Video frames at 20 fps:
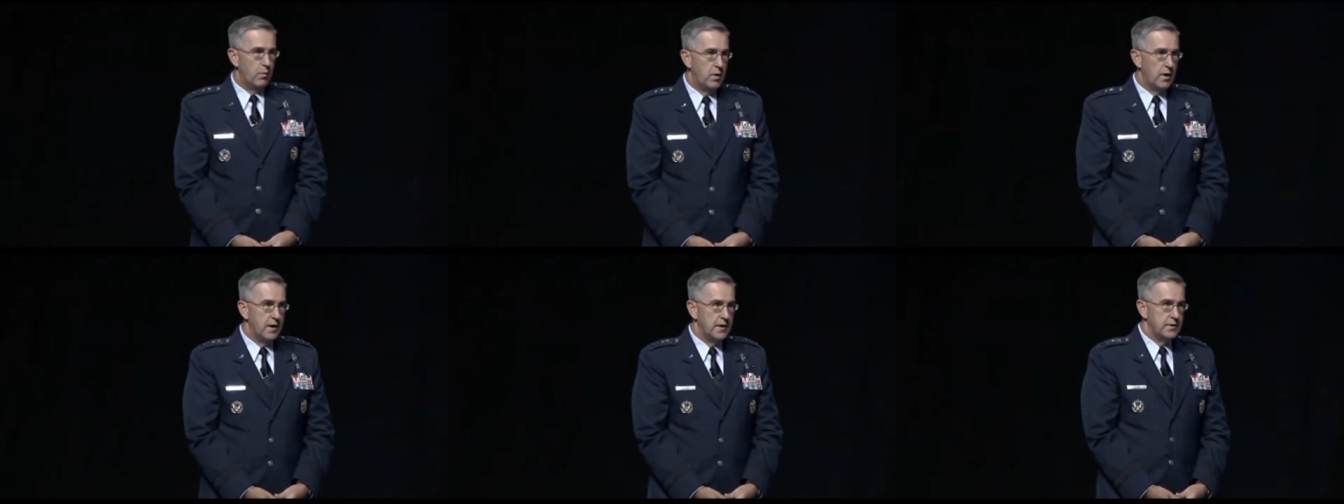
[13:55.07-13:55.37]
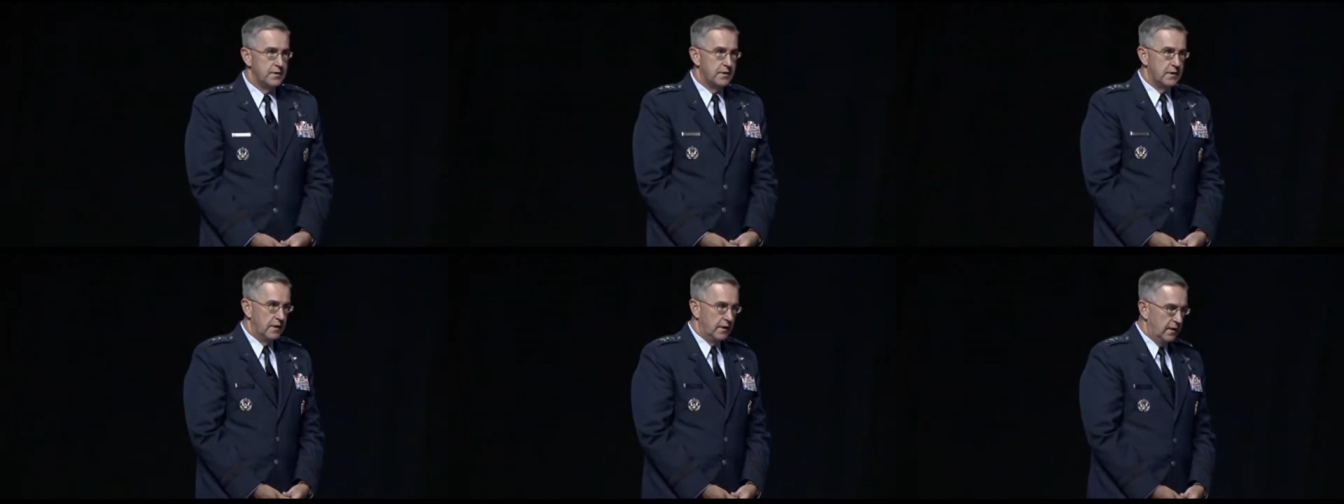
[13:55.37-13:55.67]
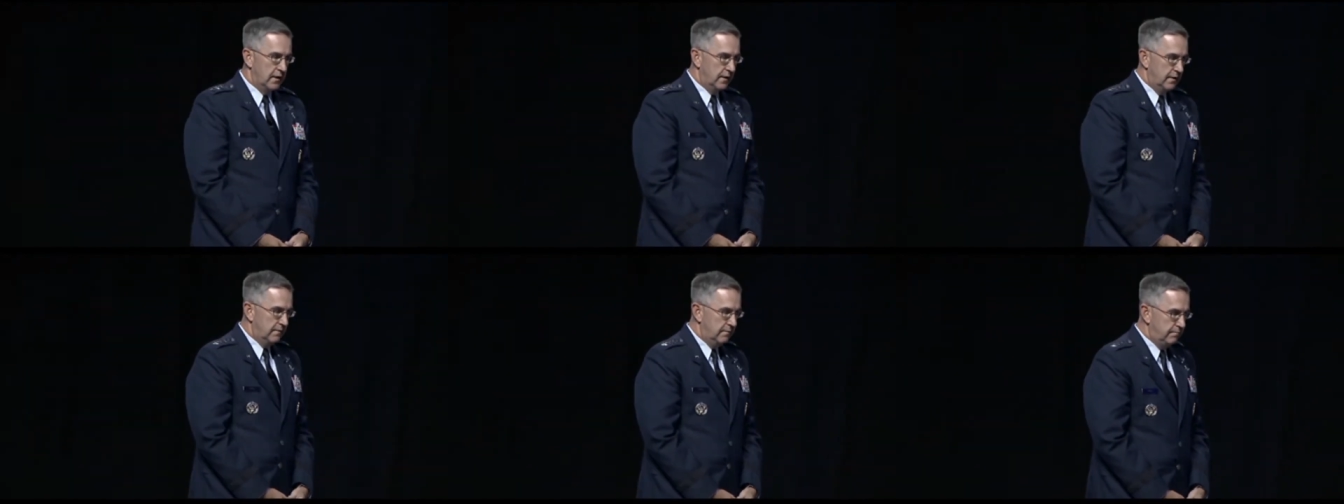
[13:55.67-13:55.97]
That
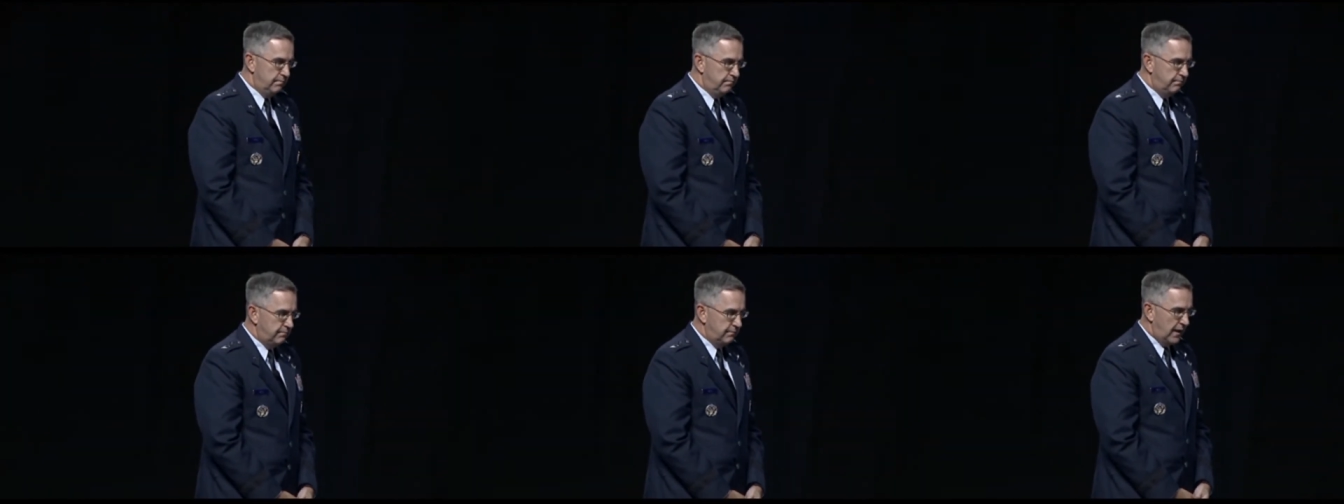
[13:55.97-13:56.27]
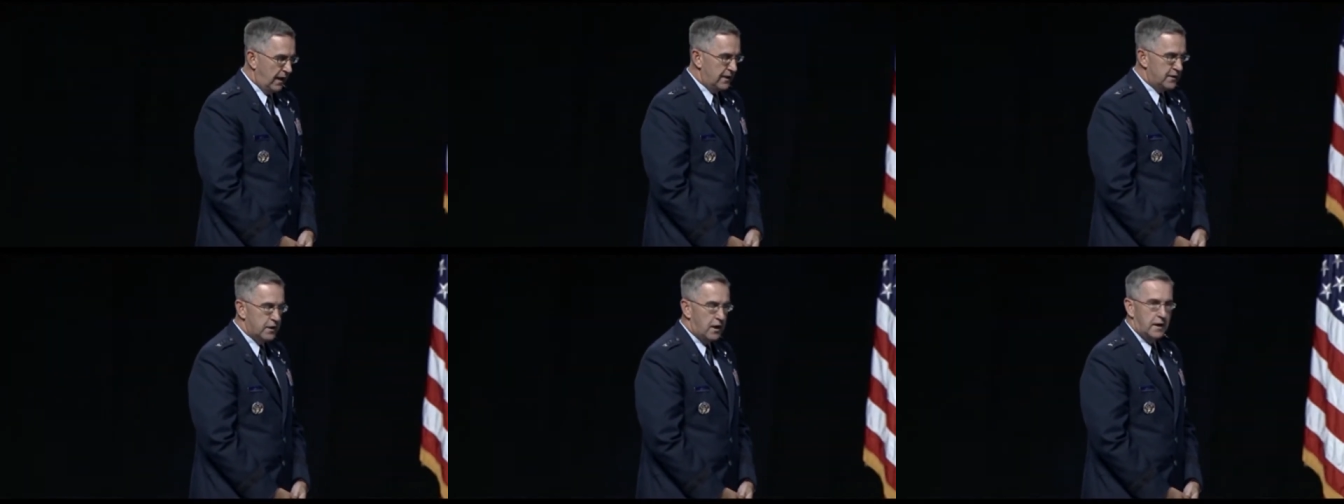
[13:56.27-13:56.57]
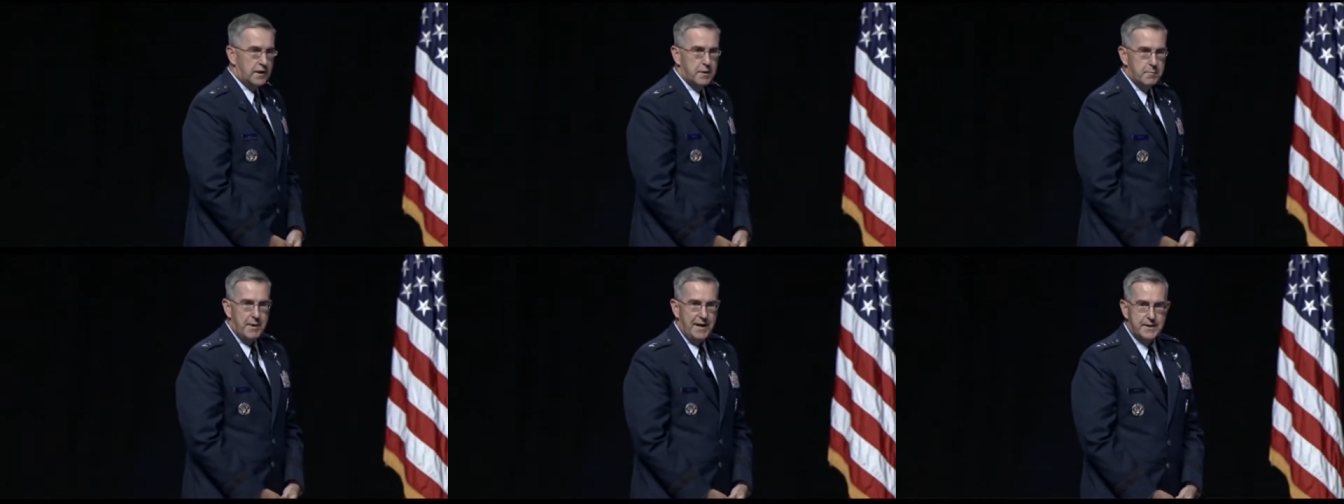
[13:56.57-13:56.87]
was,
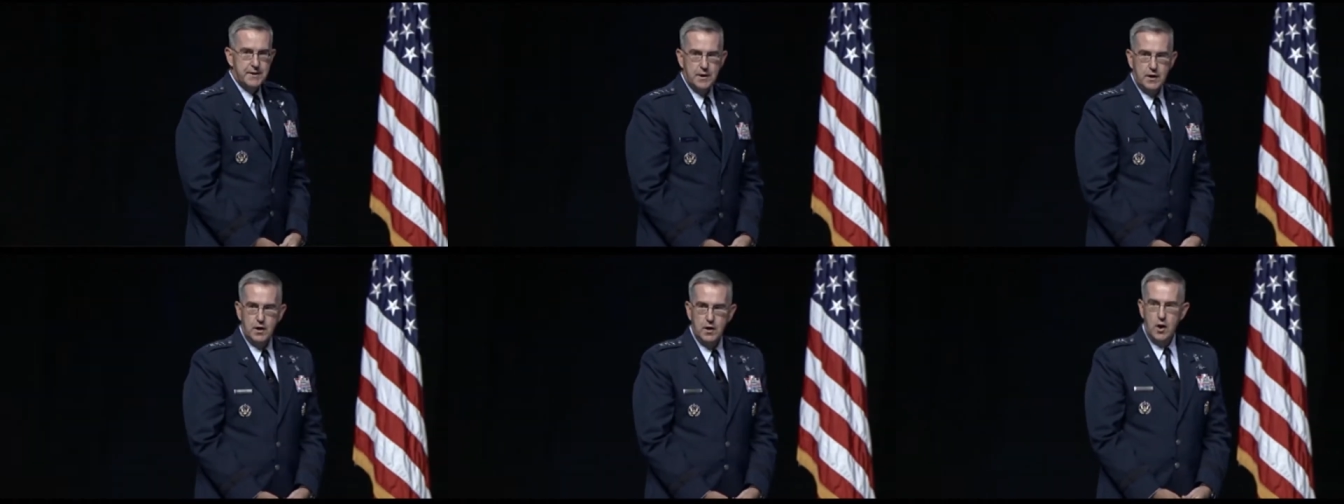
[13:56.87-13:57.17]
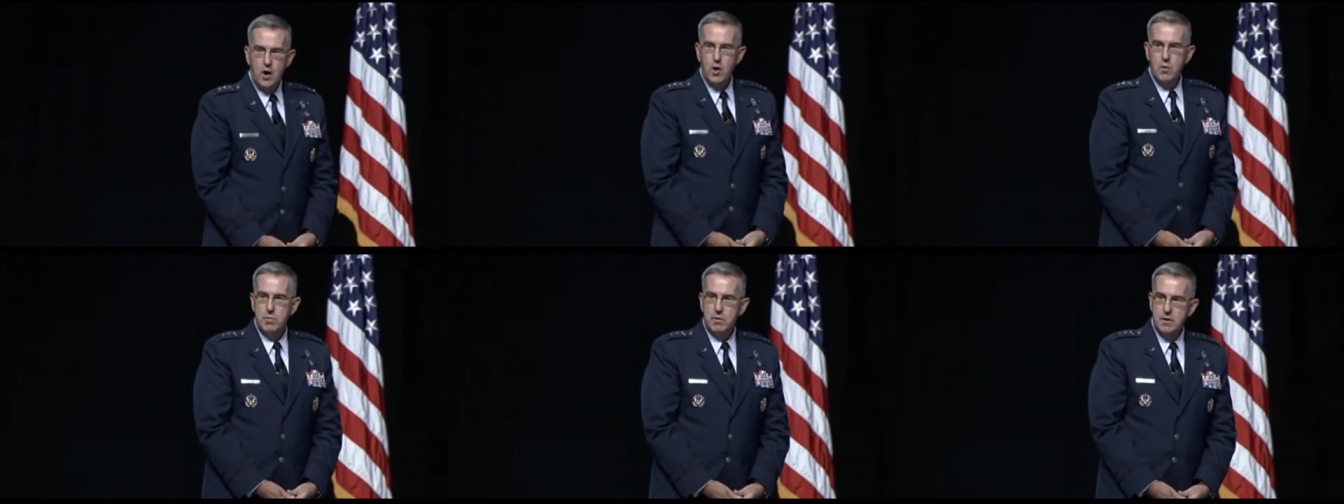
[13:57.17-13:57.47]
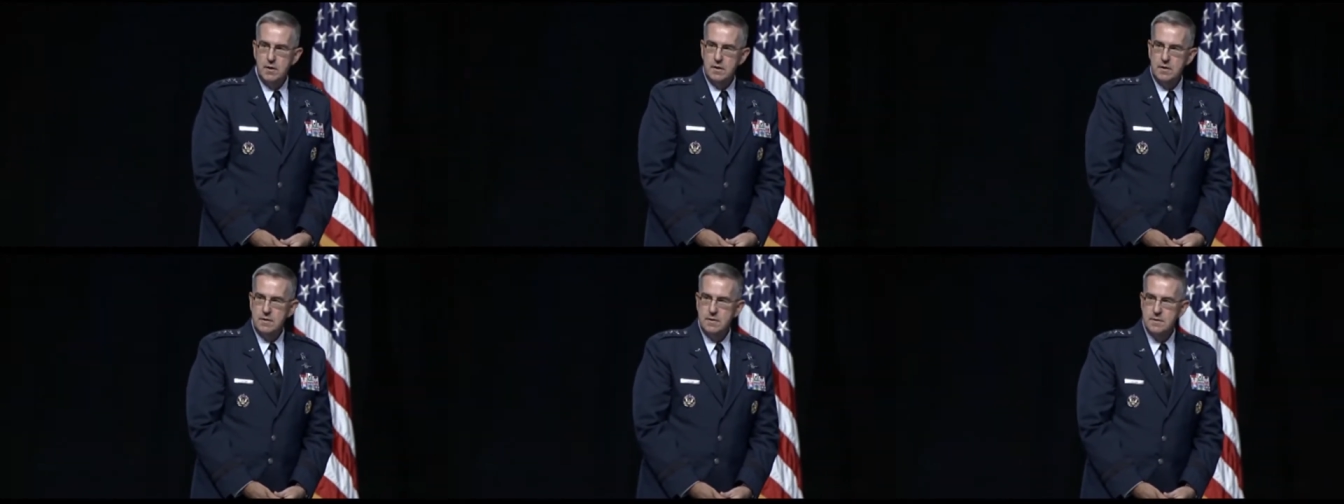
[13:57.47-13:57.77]
he talked about the
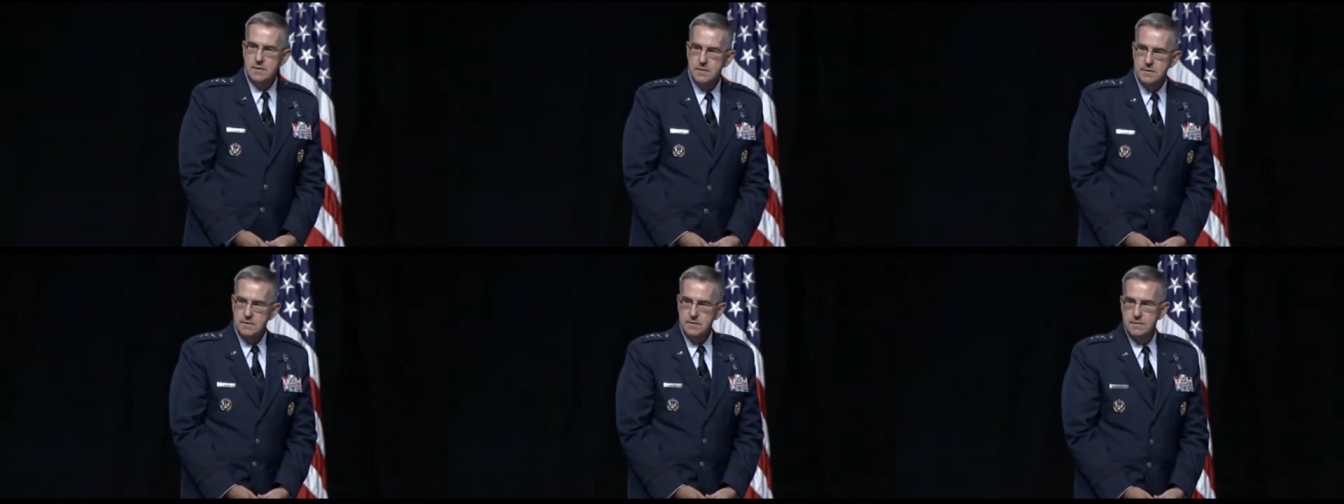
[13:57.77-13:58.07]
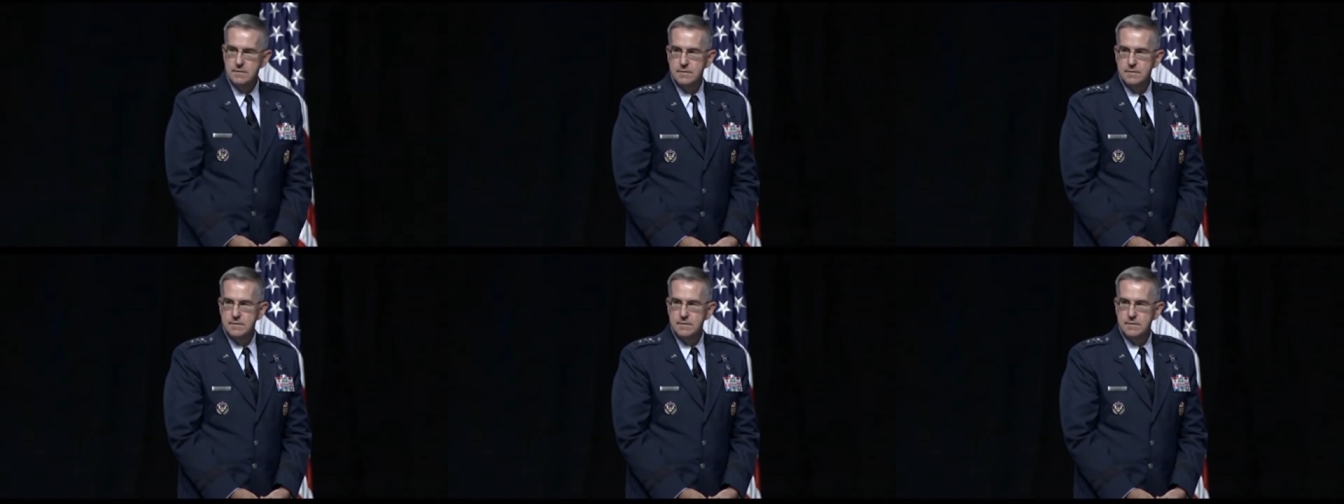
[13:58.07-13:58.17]
global